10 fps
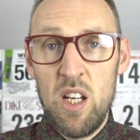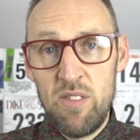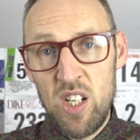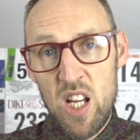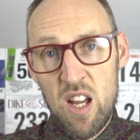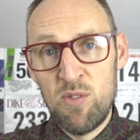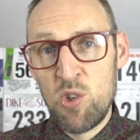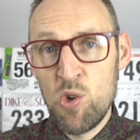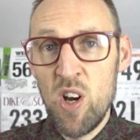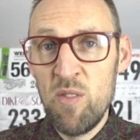I'm going to have
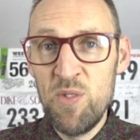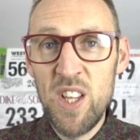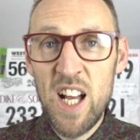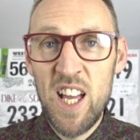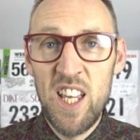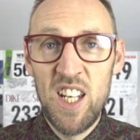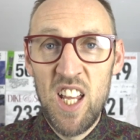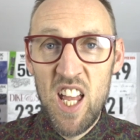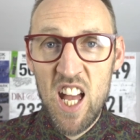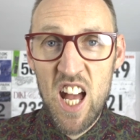to try and fit that
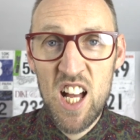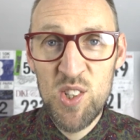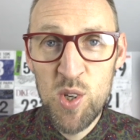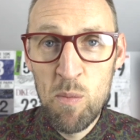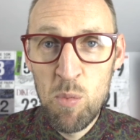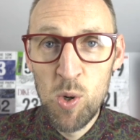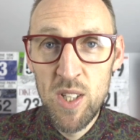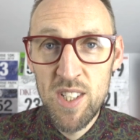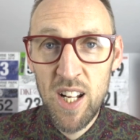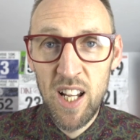in at some
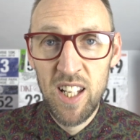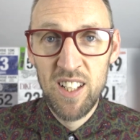point today.